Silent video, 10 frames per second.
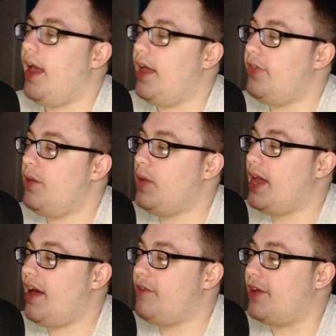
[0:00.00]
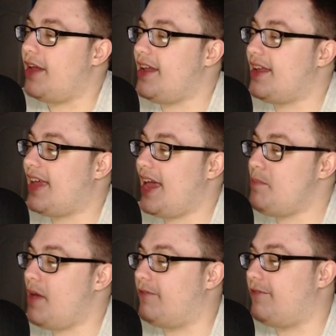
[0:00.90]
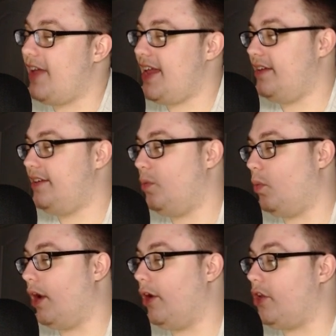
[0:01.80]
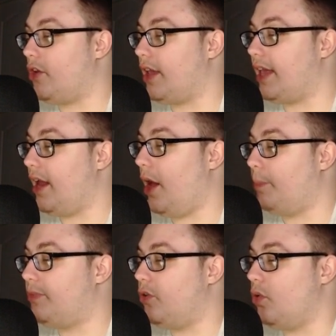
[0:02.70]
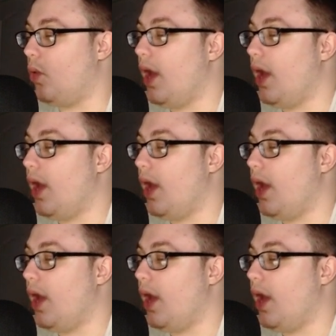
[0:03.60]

And then we have an in-game event where you can get up to